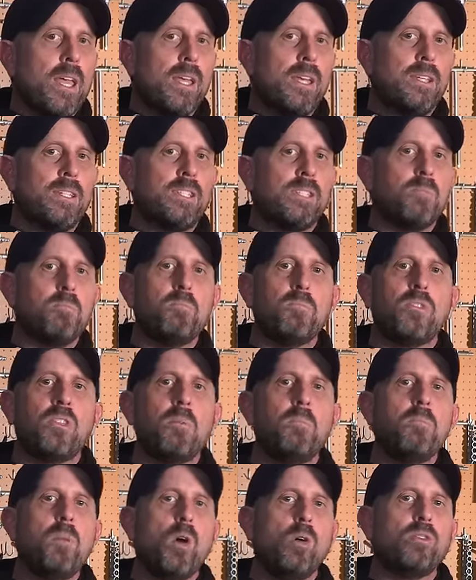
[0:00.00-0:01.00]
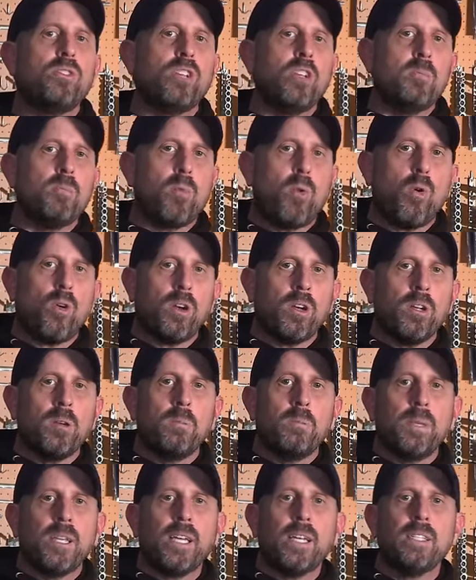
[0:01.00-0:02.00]
is the most
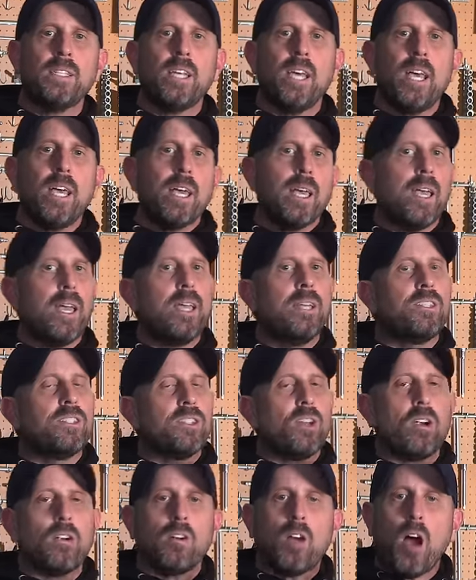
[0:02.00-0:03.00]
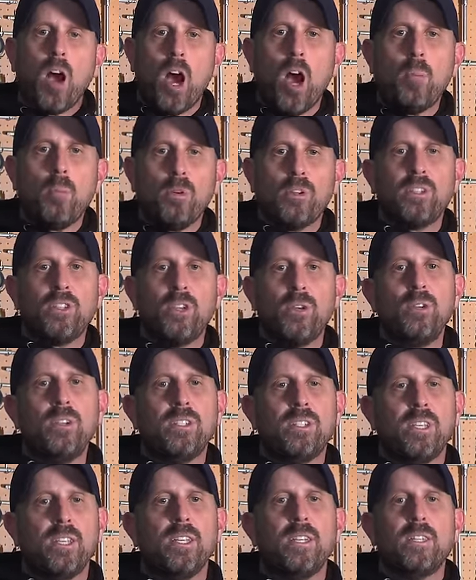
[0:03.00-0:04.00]
important because it's our
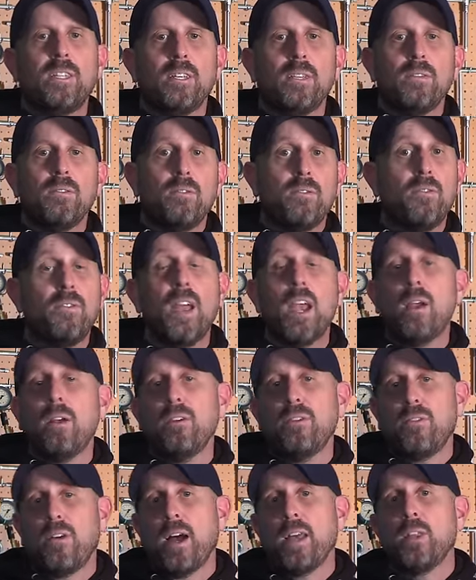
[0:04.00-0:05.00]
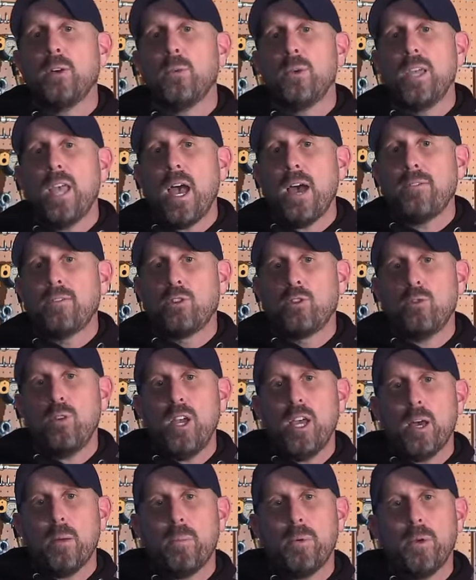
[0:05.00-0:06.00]
opportunity to verify that we have
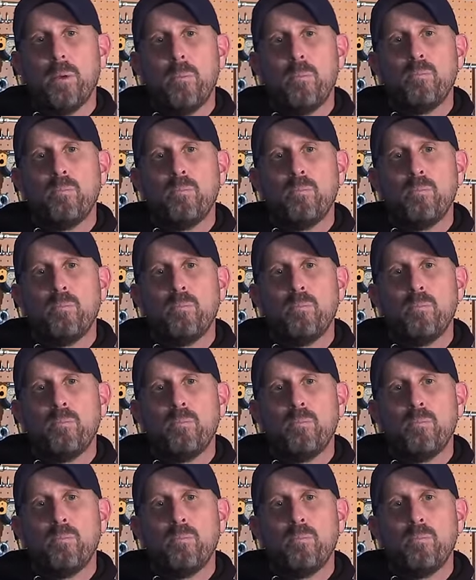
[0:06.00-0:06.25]
grip.